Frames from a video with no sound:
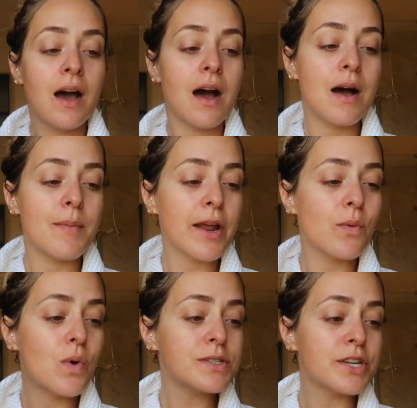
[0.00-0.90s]
And I
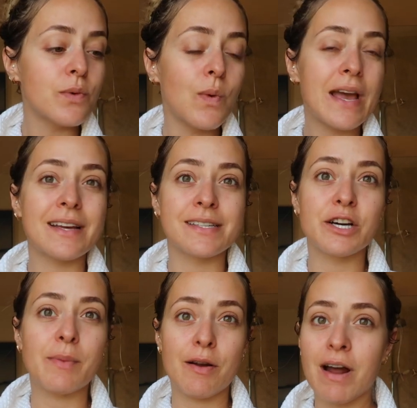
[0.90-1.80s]
was gonna wait
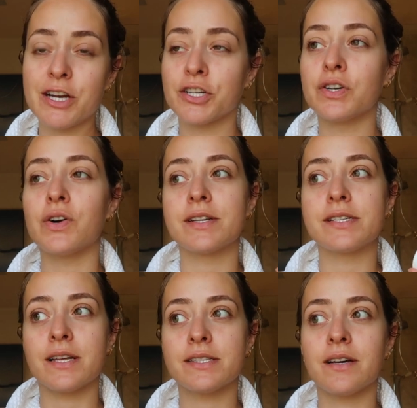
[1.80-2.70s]
until my rash had gone
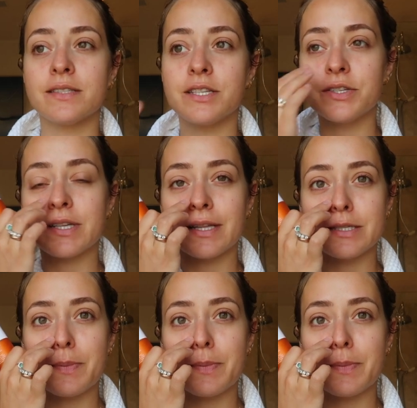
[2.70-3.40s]
until I started using these,